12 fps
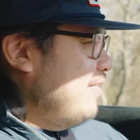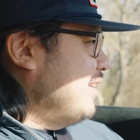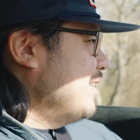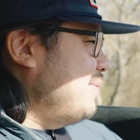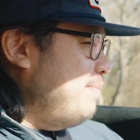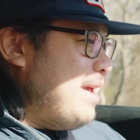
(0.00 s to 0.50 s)

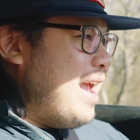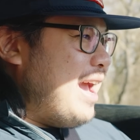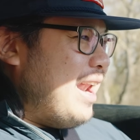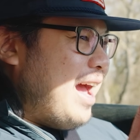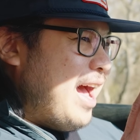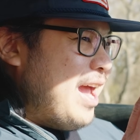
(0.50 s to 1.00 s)
Because
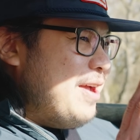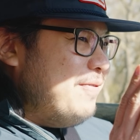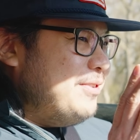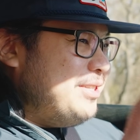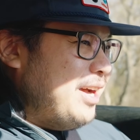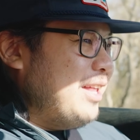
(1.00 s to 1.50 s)
man, I
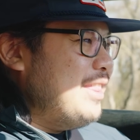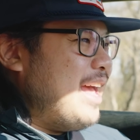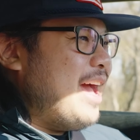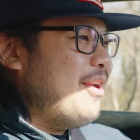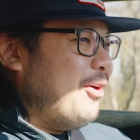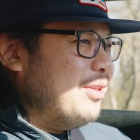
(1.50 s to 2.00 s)
have done
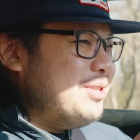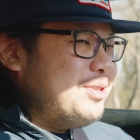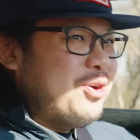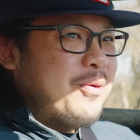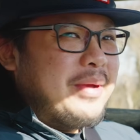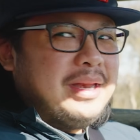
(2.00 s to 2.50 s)
that on
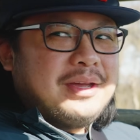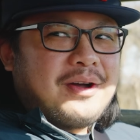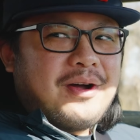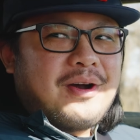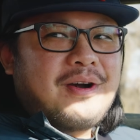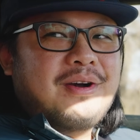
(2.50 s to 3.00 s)
so many
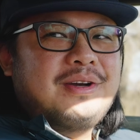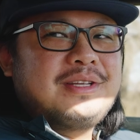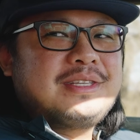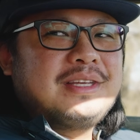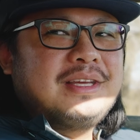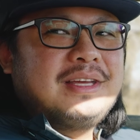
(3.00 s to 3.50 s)

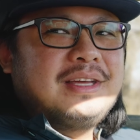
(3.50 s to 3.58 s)
cars,